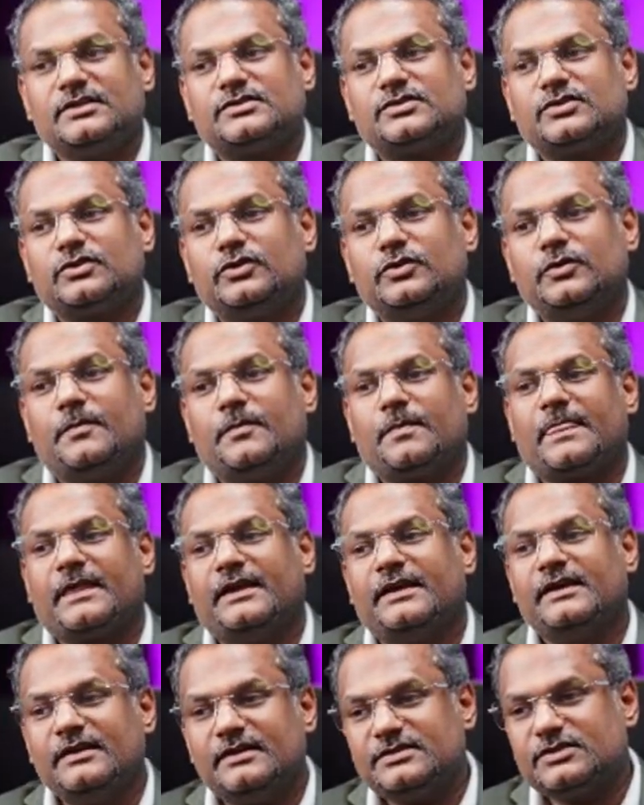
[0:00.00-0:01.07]
So
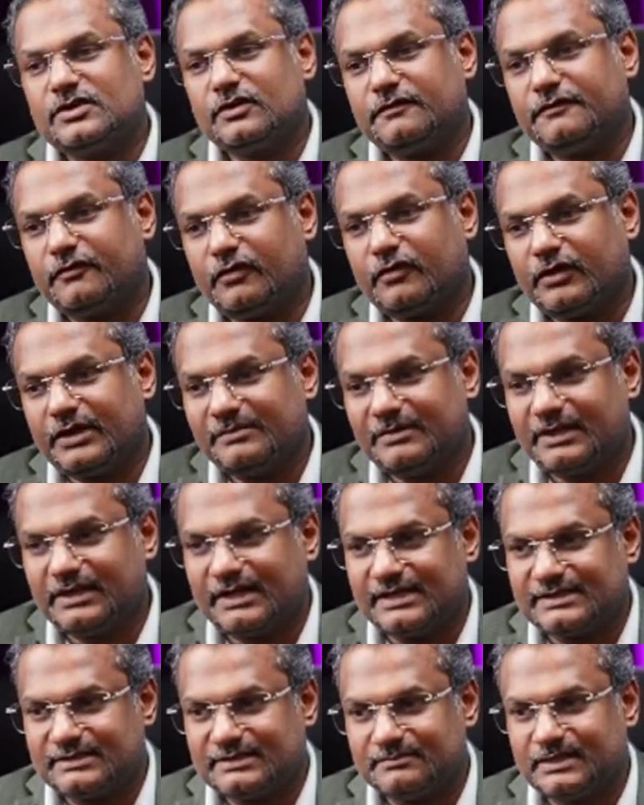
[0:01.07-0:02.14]
here's your 40-minute
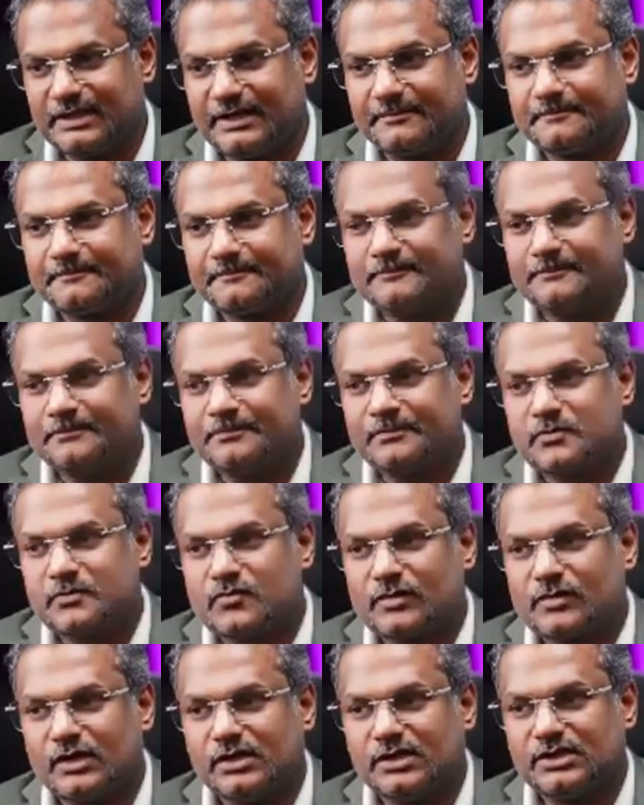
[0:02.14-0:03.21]
lesson plan.
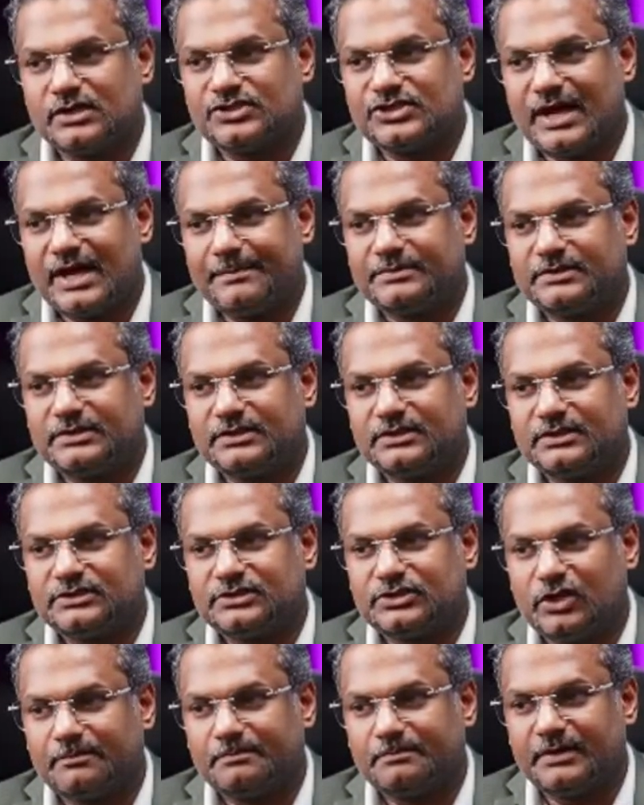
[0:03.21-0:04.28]
Chapter,
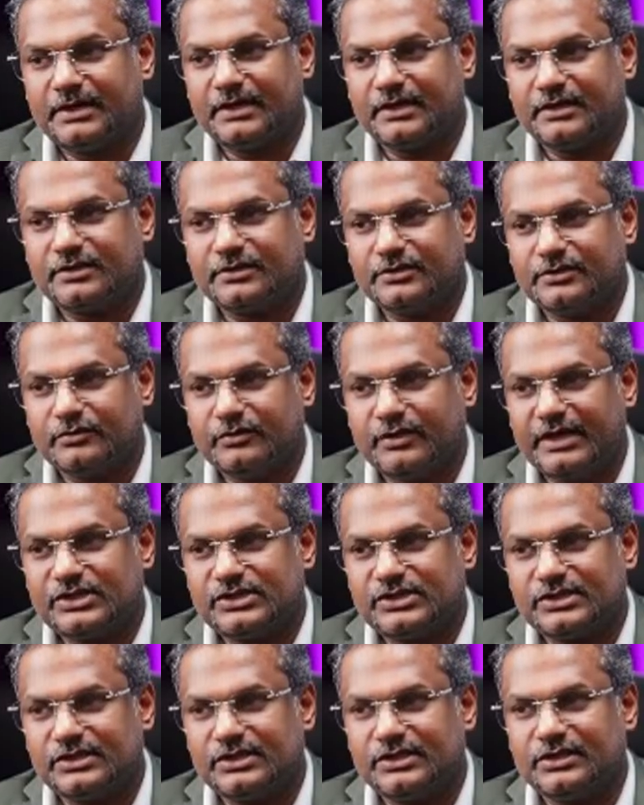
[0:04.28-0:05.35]
topic,
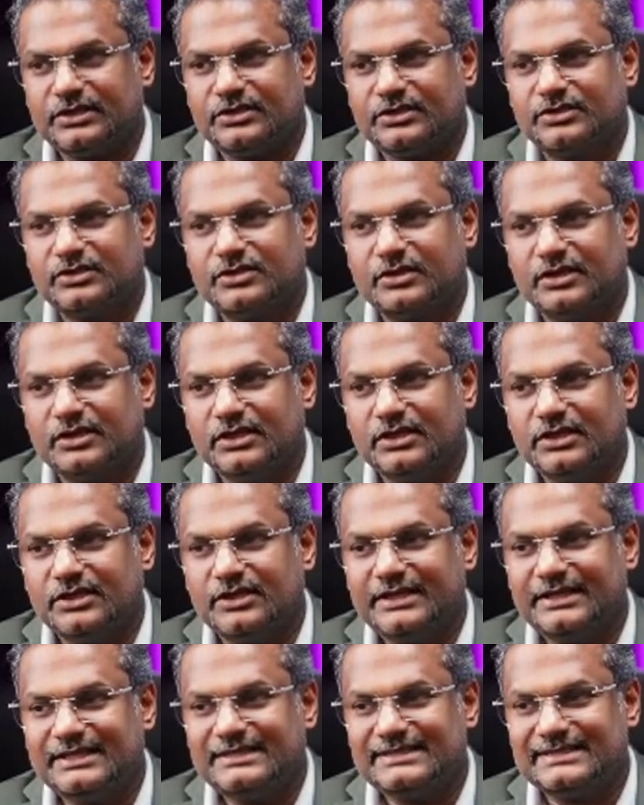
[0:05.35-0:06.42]
duration,
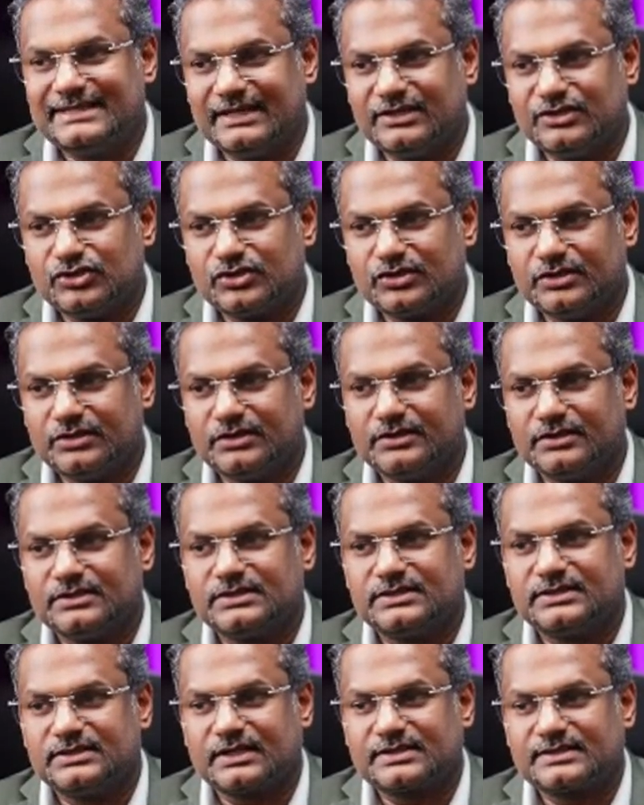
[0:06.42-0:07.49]
learning intention,
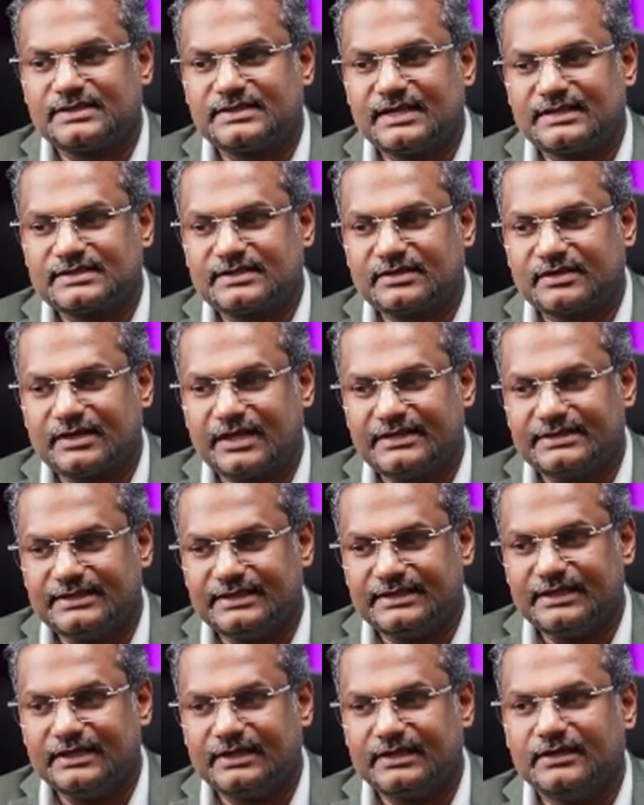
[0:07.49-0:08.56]
success
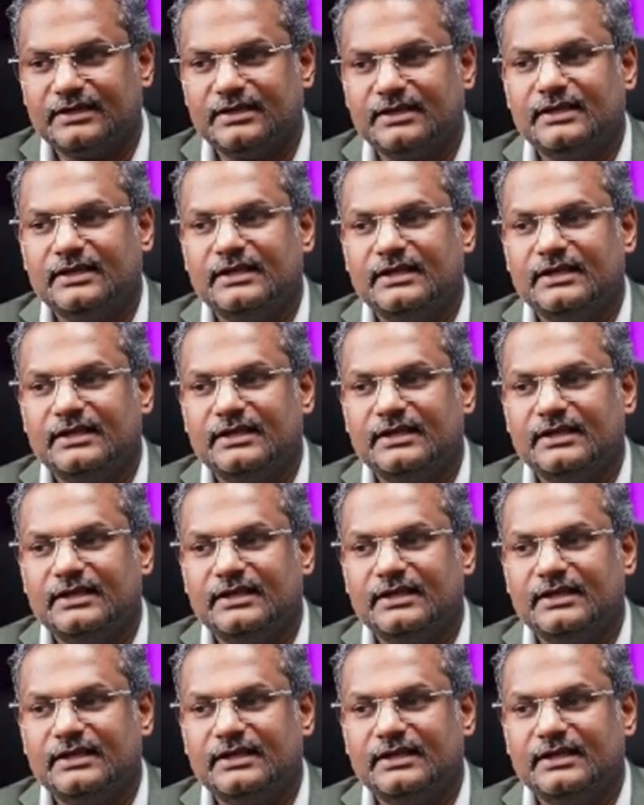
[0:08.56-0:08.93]
criteria,